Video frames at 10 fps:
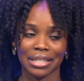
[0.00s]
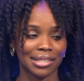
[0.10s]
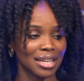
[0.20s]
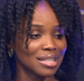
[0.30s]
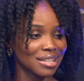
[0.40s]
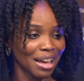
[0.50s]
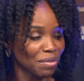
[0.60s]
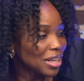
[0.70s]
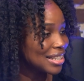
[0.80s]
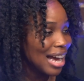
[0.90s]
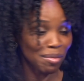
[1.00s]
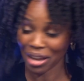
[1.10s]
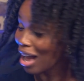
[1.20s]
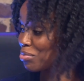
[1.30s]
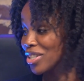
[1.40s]
it's definitely a topic.
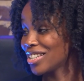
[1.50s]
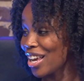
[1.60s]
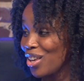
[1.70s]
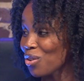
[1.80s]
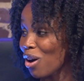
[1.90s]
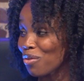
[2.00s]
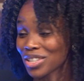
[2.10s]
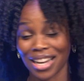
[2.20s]
I appreciate you all for